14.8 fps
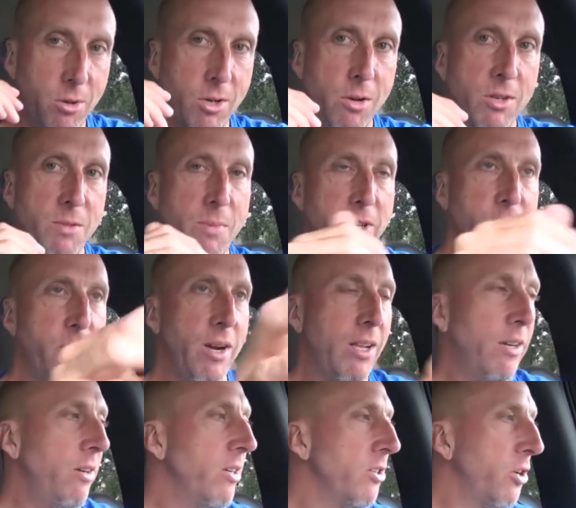You'll notice my
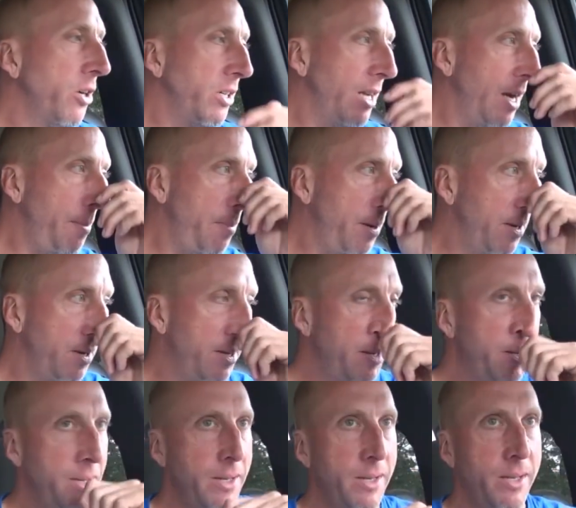trailer is hooked up.
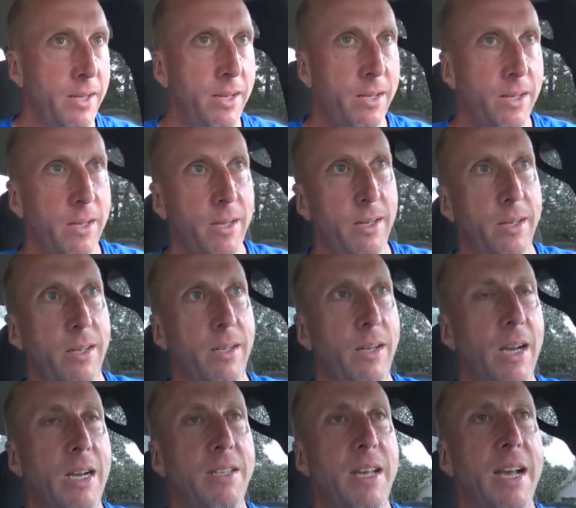
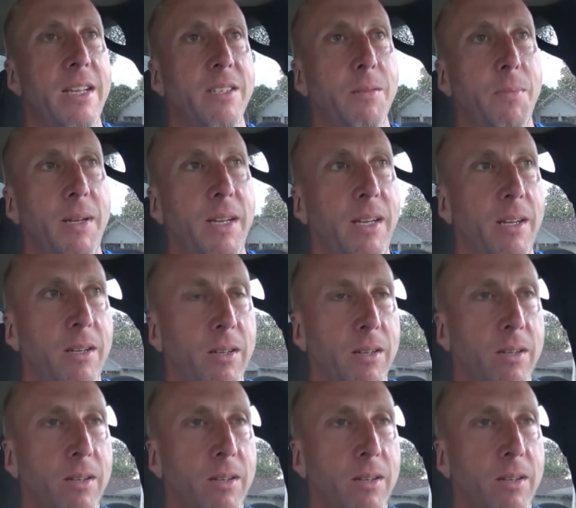You guys ask me,